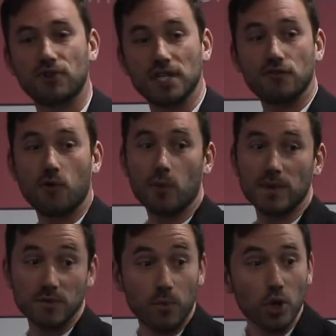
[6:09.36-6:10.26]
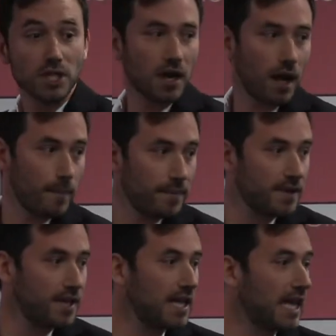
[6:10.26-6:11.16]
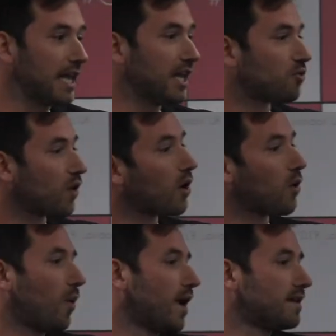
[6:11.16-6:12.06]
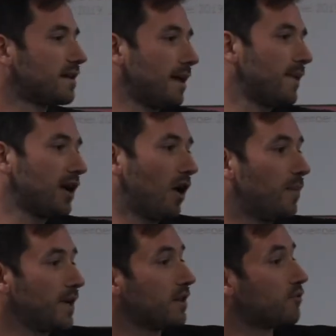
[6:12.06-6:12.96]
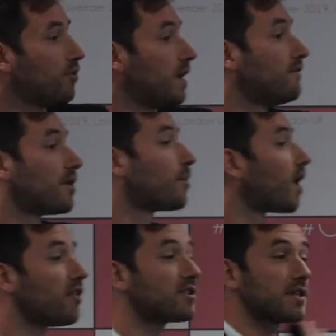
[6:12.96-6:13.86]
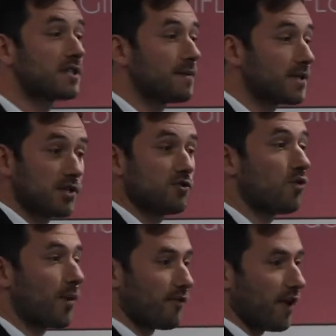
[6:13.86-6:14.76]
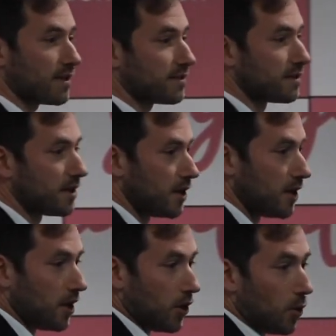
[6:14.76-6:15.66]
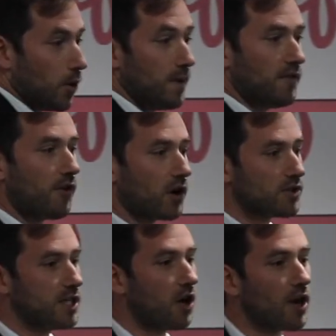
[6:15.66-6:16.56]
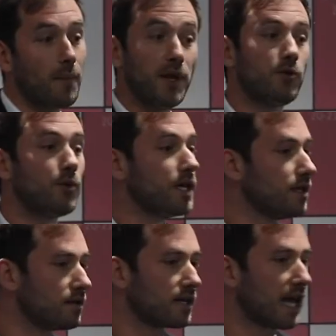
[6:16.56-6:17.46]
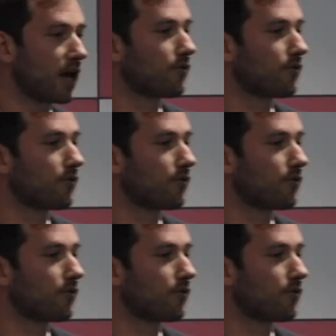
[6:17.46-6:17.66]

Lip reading: transform a sports club into a global entertainment company to deliver products and services to our fans. We've been focusing on a B2B kind